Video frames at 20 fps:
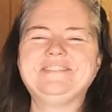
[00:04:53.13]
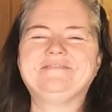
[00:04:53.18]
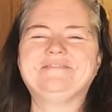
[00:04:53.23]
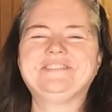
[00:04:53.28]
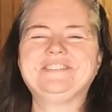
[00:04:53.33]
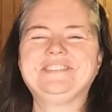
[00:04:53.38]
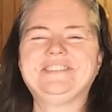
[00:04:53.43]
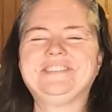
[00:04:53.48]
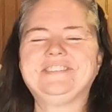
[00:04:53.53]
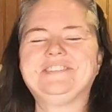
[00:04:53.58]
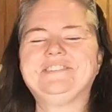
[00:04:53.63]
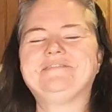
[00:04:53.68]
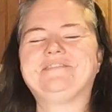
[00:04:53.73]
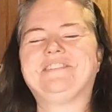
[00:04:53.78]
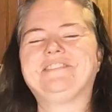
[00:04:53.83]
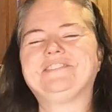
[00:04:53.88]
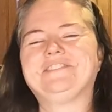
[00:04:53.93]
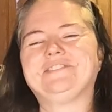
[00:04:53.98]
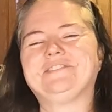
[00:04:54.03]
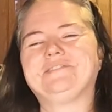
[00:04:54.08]
and we'll see you
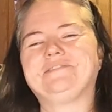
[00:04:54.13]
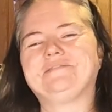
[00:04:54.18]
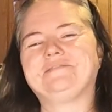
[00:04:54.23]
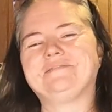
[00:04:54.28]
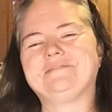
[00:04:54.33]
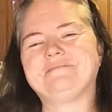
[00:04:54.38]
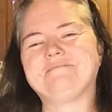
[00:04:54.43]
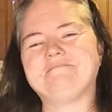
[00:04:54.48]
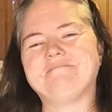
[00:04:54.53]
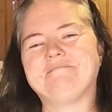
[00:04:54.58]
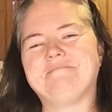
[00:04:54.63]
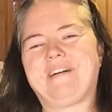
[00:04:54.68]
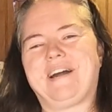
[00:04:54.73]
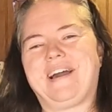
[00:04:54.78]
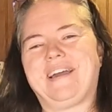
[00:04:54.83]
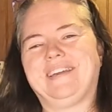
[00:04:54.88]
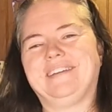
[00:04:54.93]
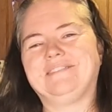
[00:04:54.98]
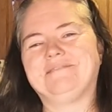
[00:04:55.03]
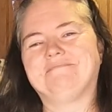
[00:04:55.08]
all soon.
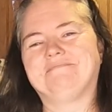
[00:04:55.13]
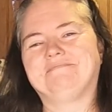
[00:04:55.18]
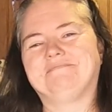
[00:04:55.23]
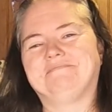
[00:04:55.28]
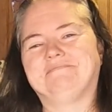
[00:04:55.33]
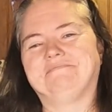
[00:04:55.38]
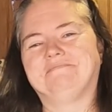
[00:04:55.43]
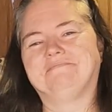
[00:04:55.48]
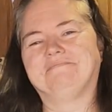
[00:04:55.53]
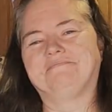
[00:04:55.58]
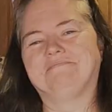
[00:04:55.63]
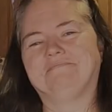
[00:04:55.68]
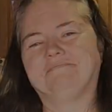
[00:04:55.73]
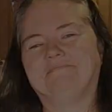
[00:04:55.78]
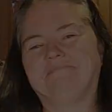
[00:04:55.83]
Bye.